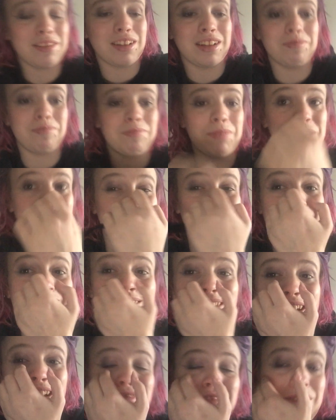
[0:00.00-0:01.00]
And my
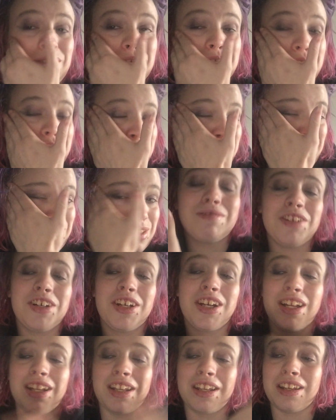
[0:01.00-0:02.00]
trust in everyone's just
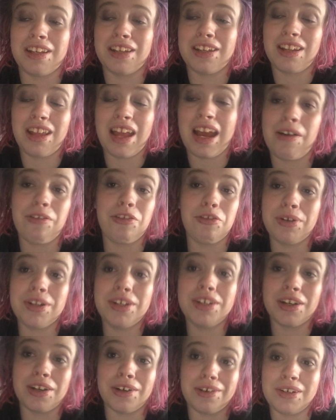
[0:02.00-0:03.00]
fucking out the
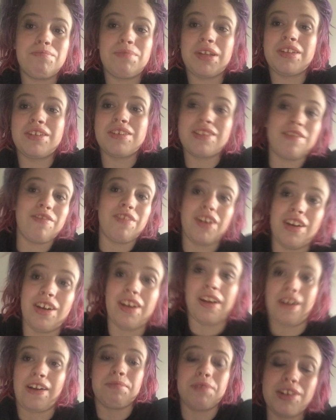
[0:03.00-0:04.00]
window because of
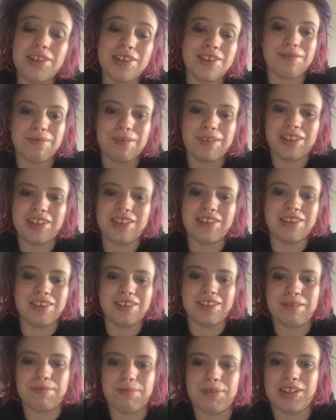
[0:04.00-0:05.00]
her, because of what she's
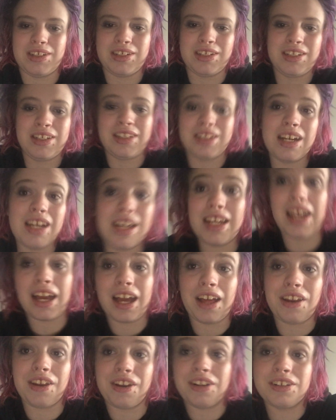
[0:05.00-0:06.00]
done to me
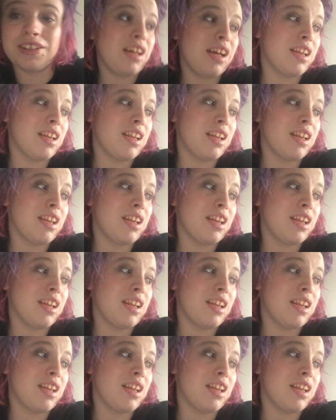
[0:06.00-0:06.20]
again.